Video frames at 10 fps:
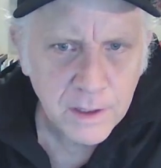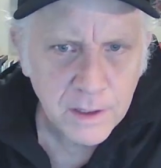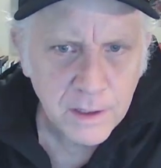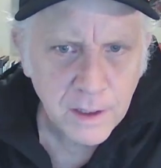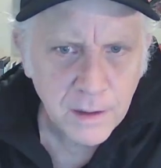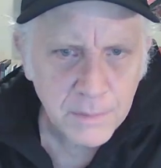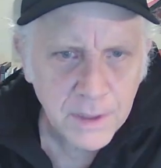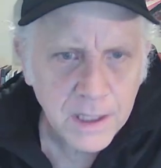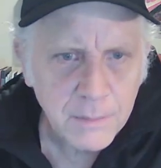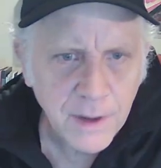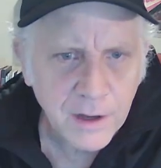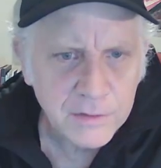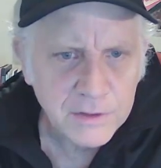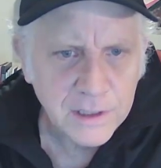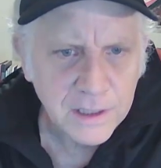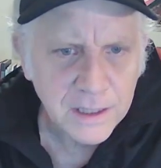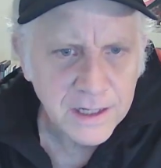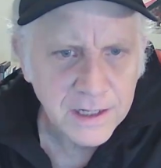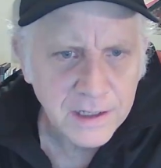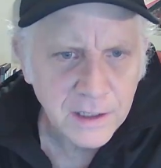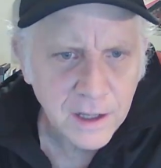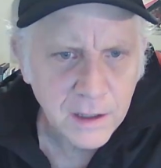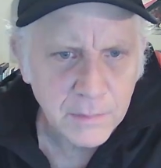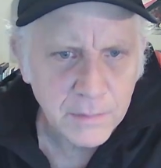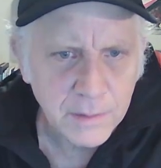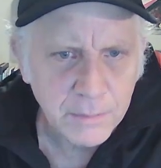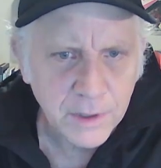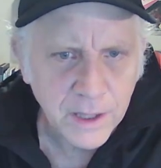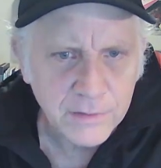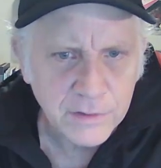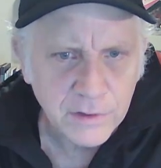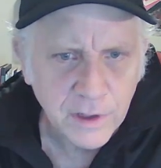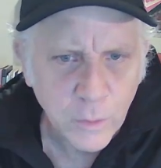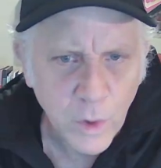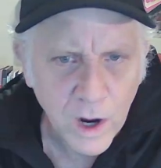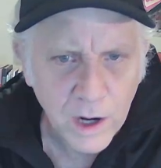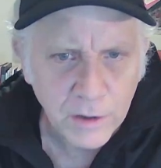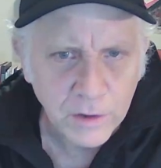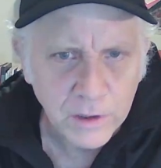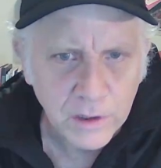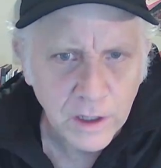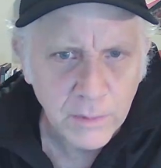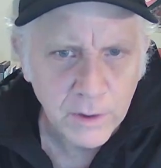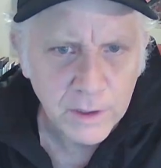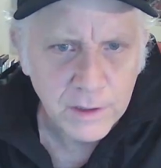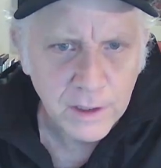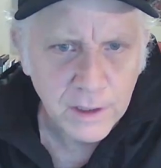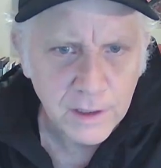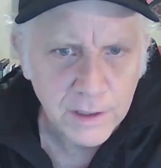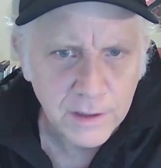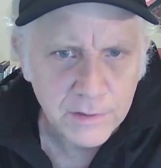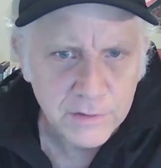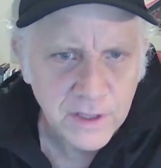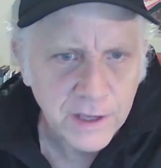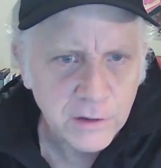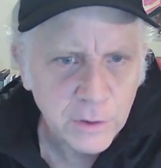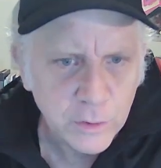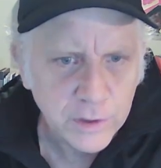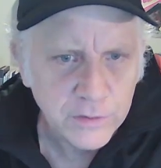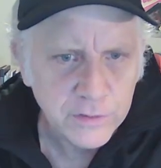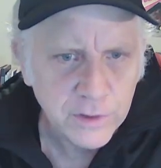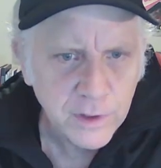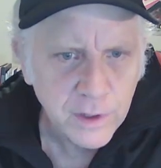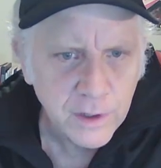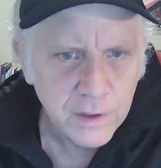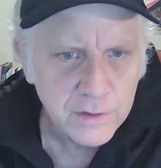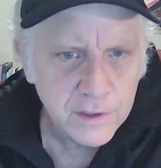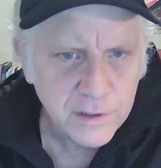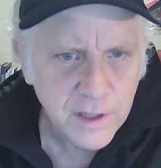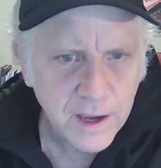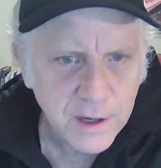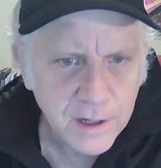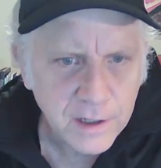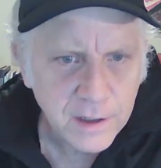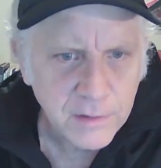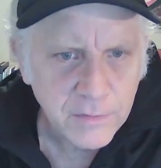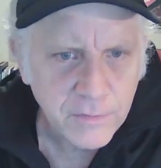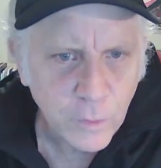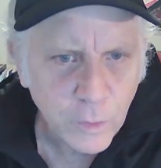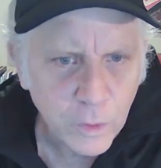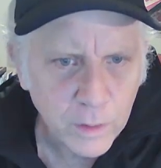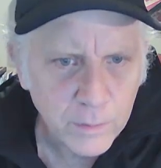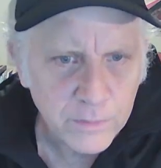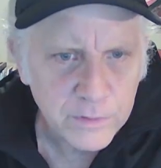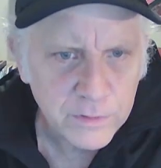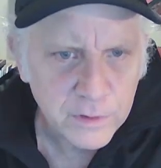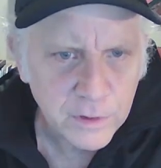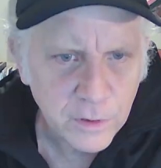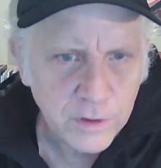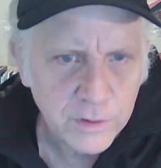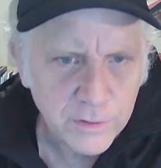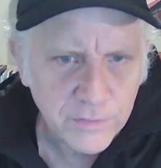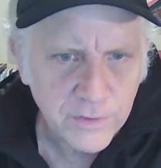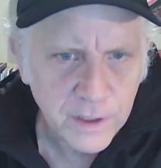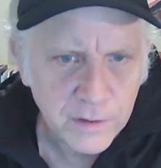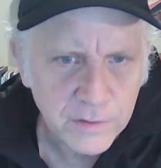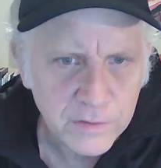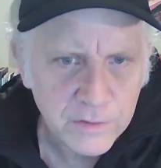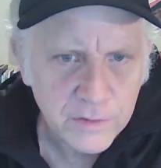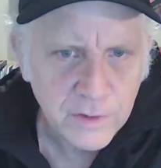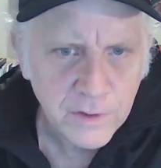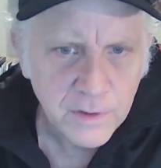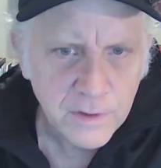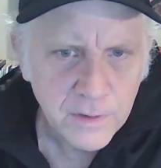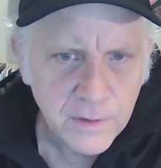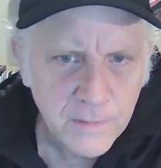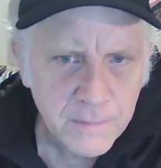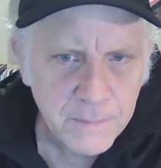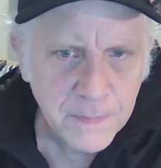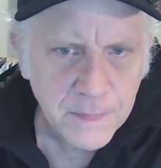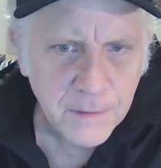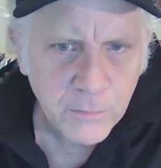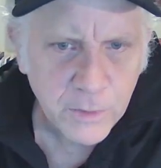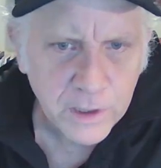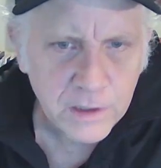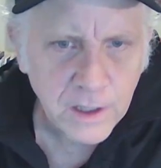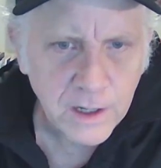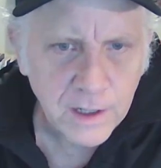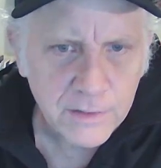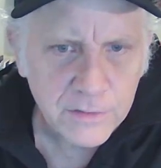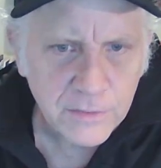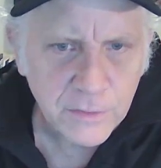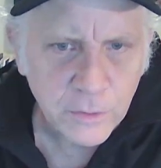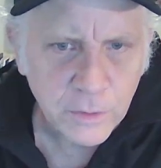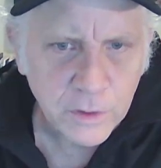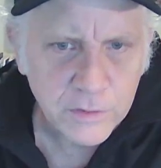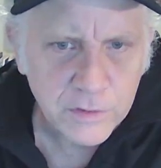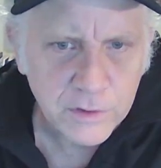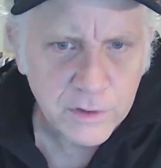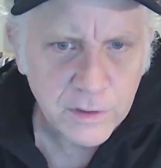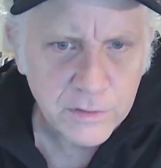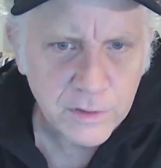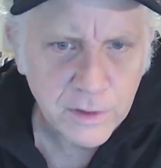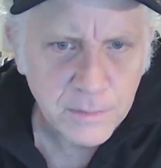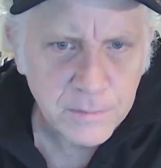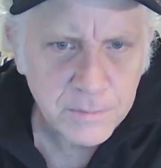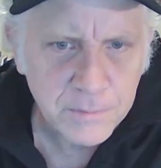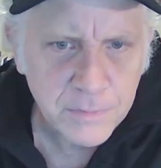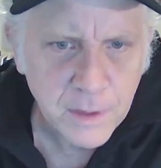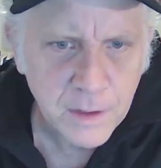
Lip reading: the Mickey Mouse Glee Club in places like Wire Club Online and St. Louis Today forums, Current Affairs, realize, of course, that there's a